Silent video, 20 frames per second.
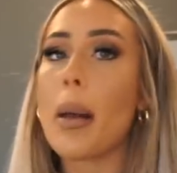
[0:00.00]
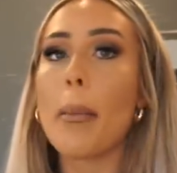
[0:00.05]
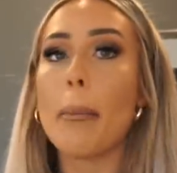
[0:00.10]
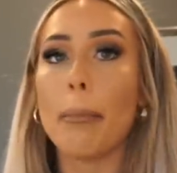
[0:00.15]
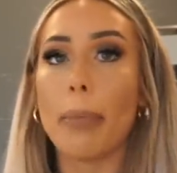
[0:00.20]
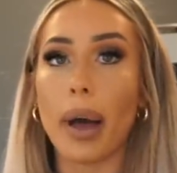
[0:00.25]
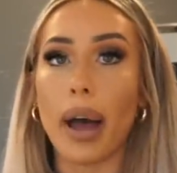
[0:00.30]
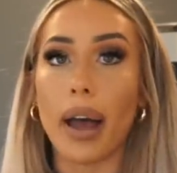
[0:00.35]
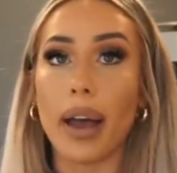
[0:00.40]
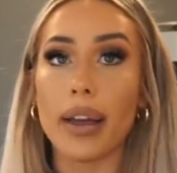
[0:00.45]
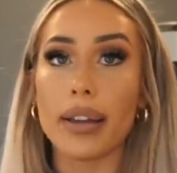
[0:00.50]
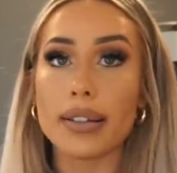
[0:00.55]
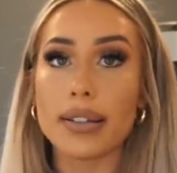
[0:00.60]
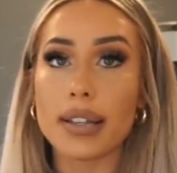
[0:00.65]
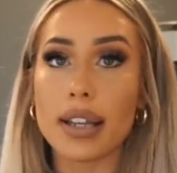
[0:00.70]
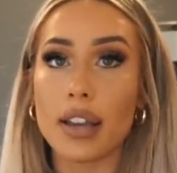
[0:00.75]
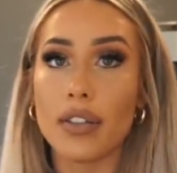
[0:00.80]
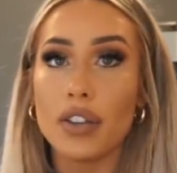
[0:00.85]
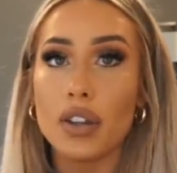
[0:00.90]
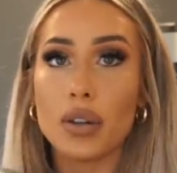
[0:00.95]
But
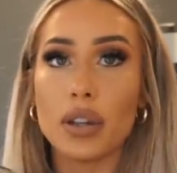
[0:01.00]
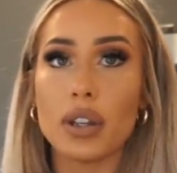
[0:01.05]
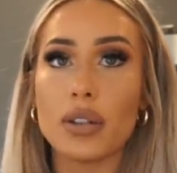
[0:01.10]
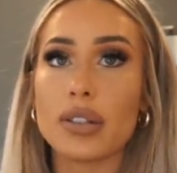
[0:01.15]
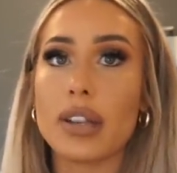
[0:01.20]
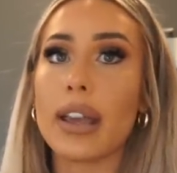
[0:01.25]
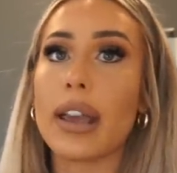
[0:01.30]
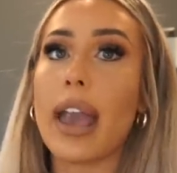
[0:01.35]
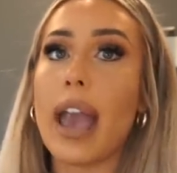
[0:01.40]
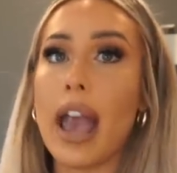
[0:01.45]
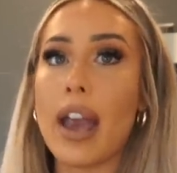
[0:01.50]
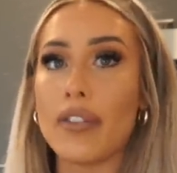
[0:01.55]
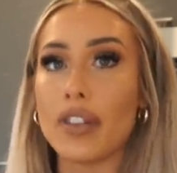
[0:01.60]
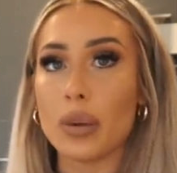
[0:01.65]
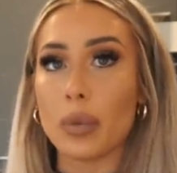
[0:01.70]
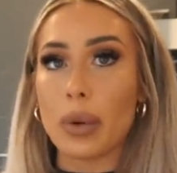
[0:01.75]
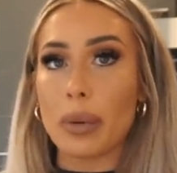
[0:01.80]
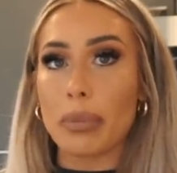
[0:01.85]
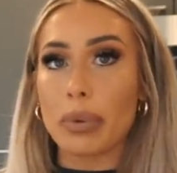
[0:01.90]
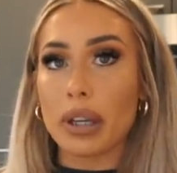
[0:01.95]
if you use like heavy
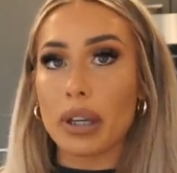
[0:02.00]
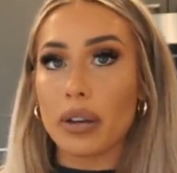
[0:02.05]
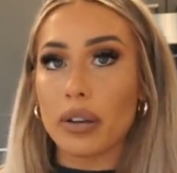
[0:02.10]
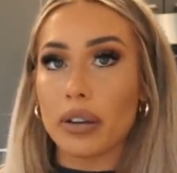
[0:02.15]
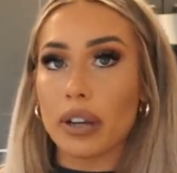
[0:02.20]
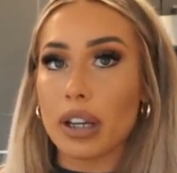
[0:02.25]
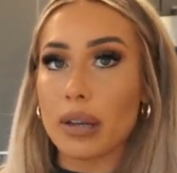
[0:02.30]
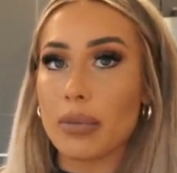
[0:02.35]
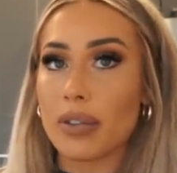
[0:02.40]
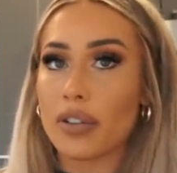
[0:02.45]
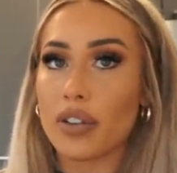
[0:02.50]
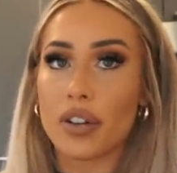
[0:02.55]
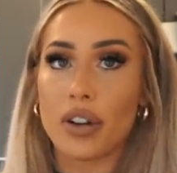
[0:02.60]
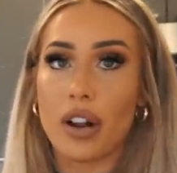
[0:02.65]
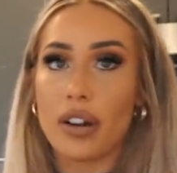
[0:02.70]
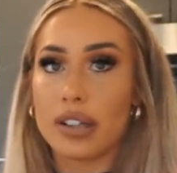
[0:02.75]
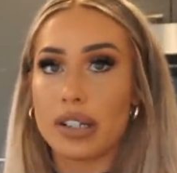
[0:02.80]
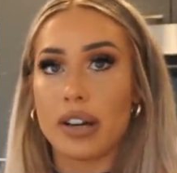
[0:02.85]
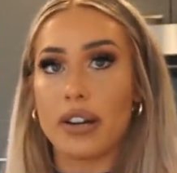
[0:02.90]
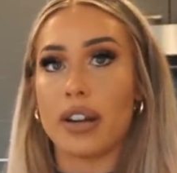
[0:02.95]
whipping cream, if you're
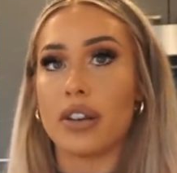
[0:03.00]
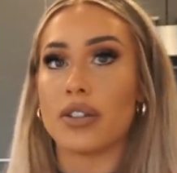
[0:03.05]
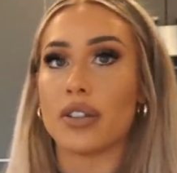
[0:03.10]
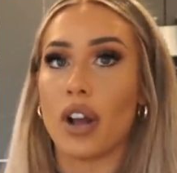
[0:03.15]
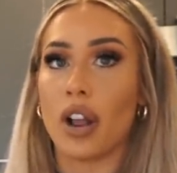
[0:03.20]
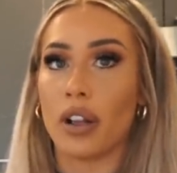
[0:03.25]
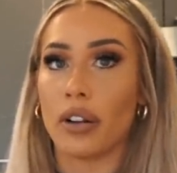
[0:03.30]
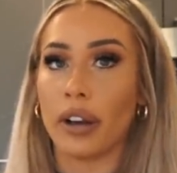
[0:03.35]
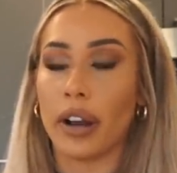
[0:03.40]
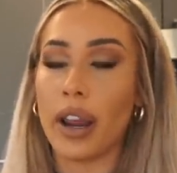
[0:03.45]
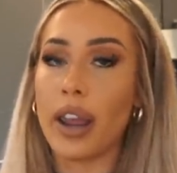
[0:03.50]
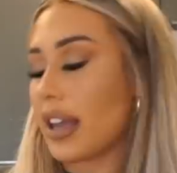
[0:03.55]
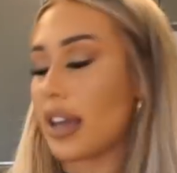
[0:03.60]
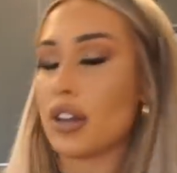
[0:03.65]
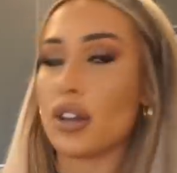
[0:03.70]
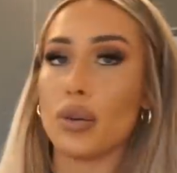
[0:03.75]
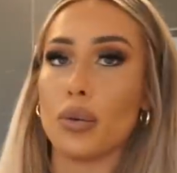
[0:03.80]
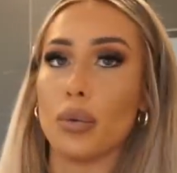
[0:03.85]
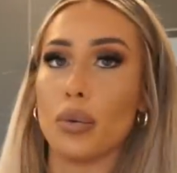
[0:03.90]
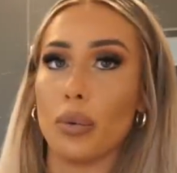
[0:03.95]
not dairy intolerant,
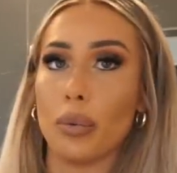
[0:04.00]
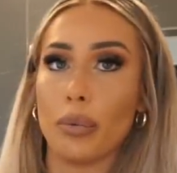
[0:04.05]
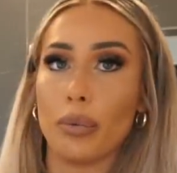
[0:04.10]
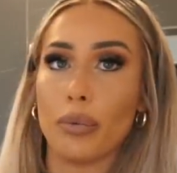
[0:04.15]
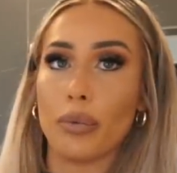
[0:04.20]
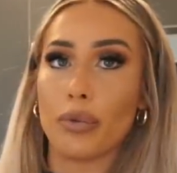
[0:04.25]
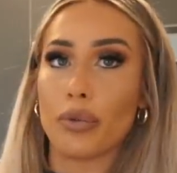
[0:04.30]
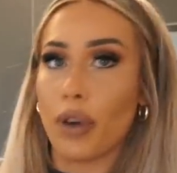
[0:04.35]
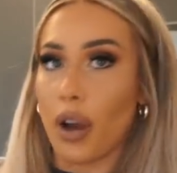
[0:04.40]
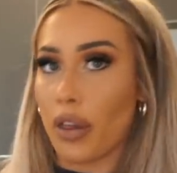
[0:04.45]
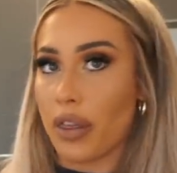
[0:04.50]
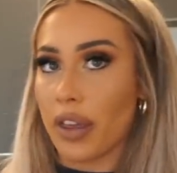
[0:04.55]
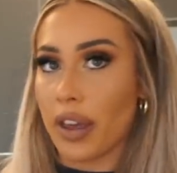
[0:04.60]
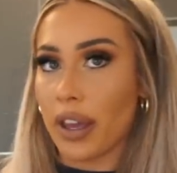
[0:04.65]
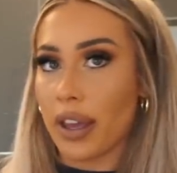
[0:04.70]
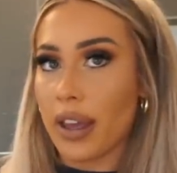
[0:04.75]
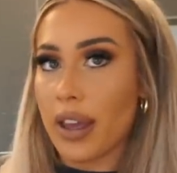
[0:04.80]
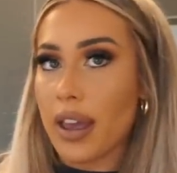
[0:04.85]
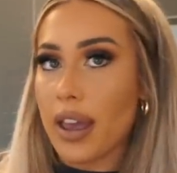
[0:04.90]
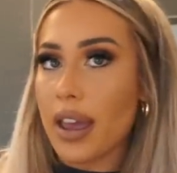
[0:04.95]
you froth
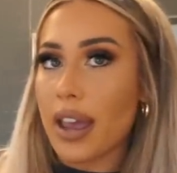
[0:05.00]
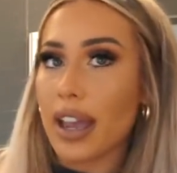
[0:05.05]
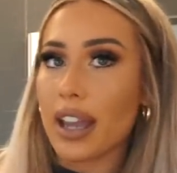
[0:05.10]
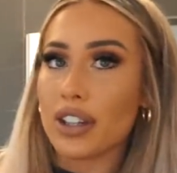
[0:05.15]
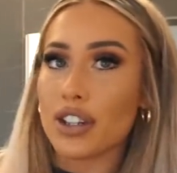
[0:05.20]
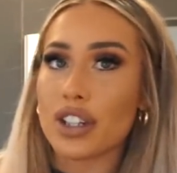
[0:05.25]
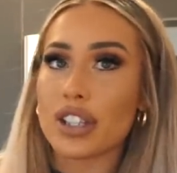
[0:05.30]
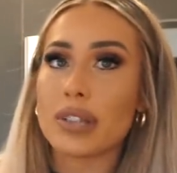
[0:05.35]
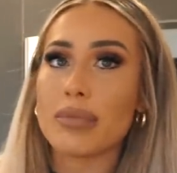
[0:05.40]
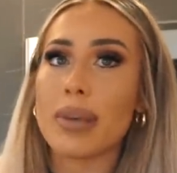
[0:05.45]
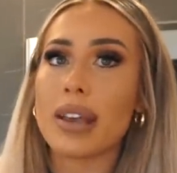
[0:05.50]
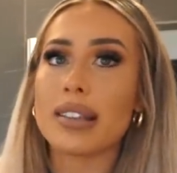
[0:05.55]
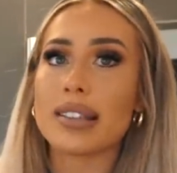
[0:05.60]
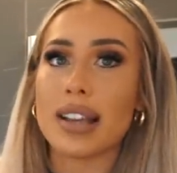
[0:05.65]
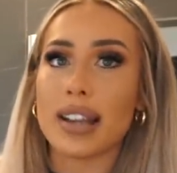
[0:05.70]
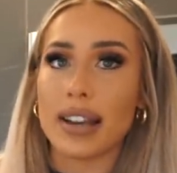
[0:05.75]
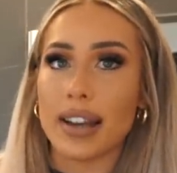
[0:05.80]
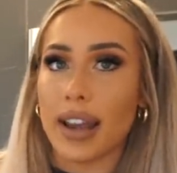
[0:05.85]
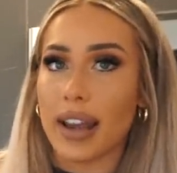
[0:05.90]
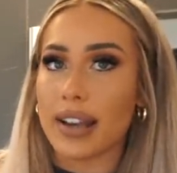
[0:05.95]
it, it just makes a
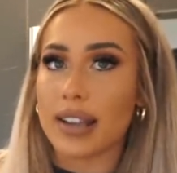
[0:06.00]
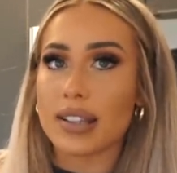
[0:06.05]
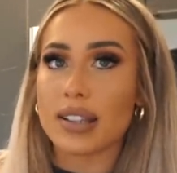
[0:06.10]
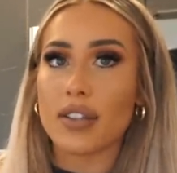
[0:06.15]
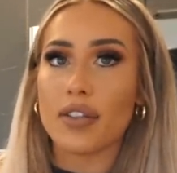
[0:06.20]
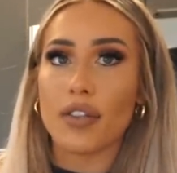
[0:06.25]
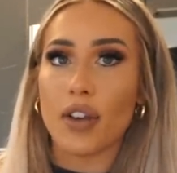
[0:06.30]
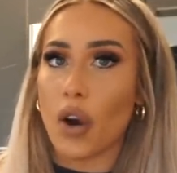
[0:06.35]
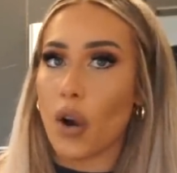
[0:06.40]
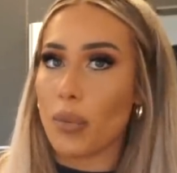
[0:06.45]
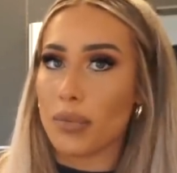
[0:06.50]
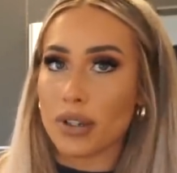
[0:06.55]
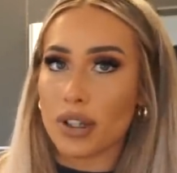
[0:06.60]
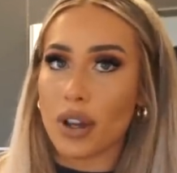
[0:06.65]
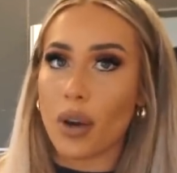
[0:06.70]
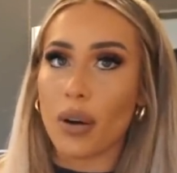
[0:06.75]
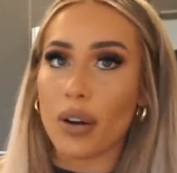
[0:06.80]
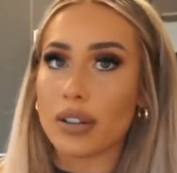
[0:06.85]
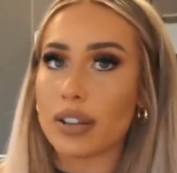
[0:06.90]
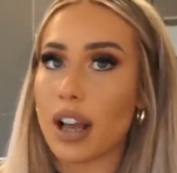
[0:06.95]
nice foam to go
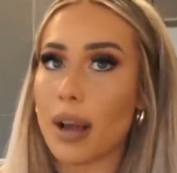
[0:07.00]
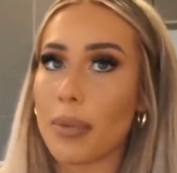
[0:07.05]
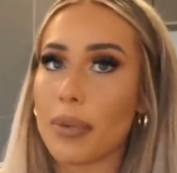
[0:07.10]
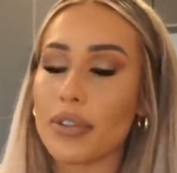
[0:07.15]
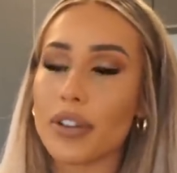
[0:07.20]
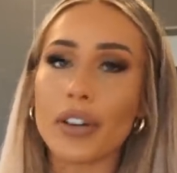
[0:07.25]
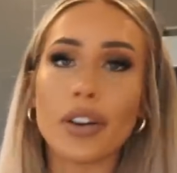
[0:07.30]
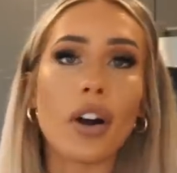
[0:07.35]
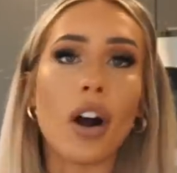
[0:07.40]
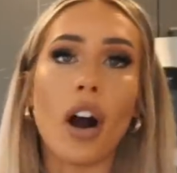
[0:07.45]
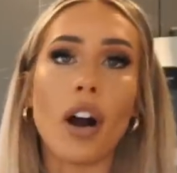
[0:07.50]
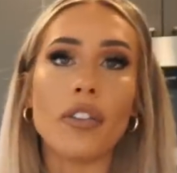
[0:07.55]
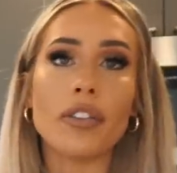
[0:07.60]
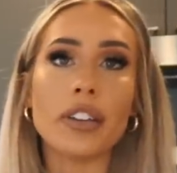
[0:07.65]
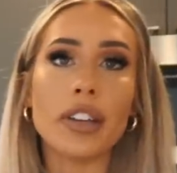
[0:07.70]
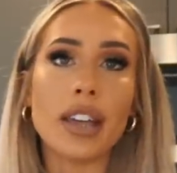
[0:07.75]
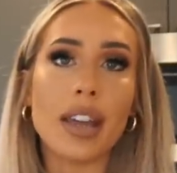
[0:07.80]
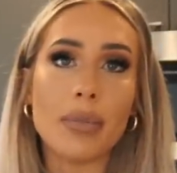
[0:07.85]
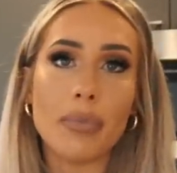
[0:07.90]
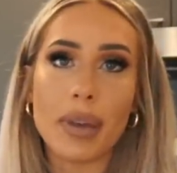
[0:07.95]
on top of your
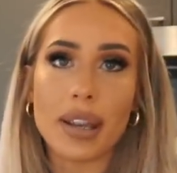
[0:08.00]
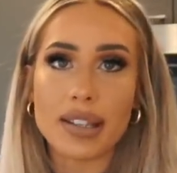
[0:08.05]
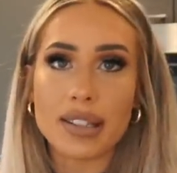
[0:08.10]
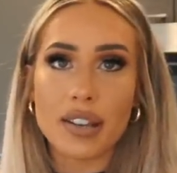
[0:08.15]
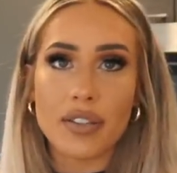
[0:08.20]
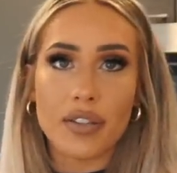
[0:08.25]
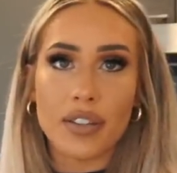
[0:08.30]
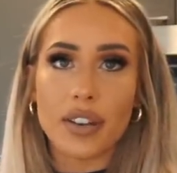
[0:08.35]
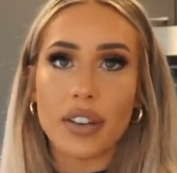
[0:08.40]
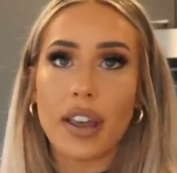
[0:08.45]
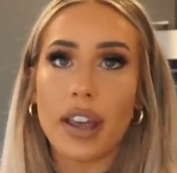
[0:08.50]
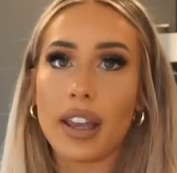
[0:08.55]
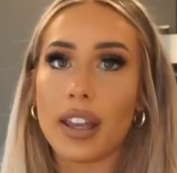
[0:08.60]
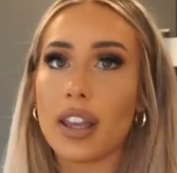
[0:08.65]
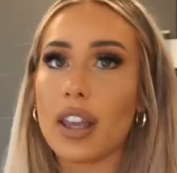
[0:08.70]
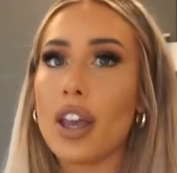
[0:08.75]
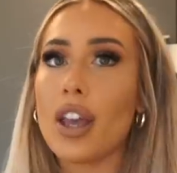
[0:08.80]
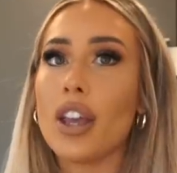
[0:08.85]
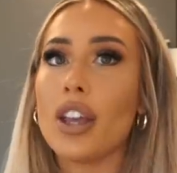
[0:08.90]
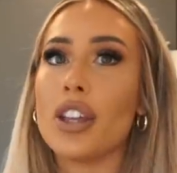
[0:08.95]
coffee. It makes it feel like,
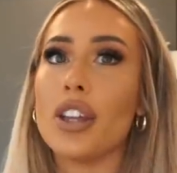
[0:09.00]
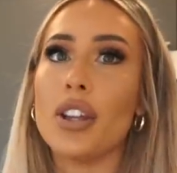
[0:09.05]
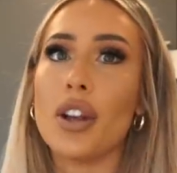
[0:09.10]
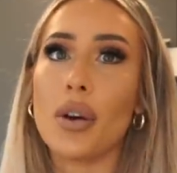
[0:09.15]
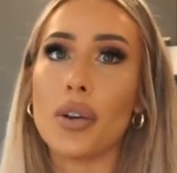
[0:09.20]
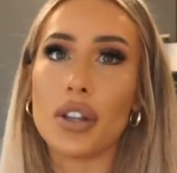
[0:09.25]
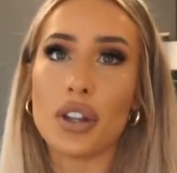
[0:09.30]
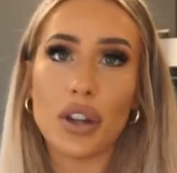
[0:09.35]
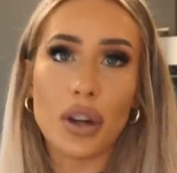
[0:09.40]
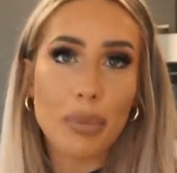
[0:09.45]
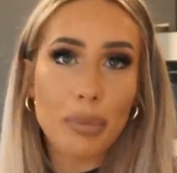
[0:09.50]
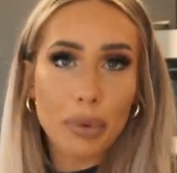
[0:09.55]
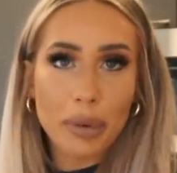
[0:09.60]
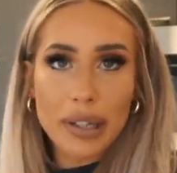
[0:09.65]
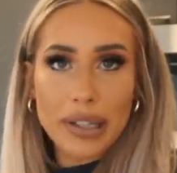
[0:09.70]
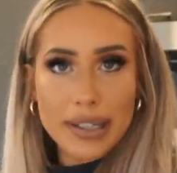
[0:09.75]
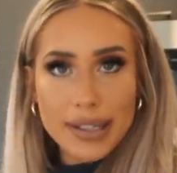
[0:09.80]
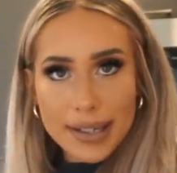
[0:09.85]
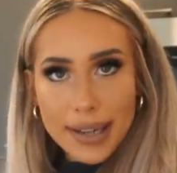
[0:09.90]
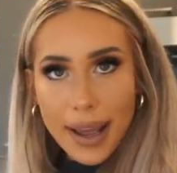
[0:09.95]
you know, you're a
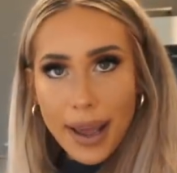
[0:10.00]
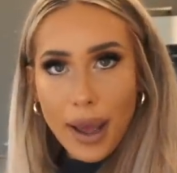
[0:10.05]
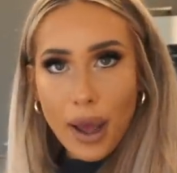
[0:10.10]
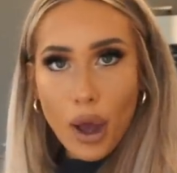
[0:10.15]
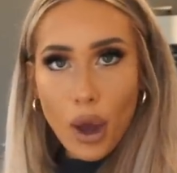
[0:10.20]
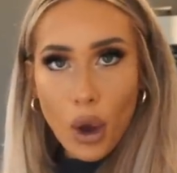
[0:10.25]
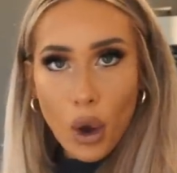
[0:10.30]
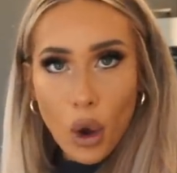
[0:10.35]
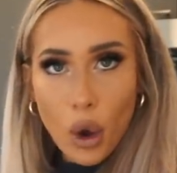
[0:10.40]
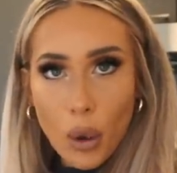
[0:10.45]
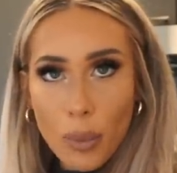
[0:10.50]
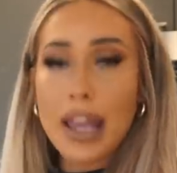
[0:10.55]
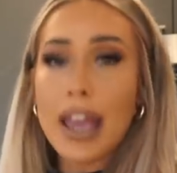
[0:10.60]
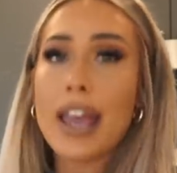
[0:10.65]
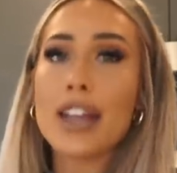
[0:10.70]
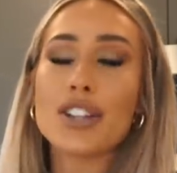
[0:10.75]
barista at home.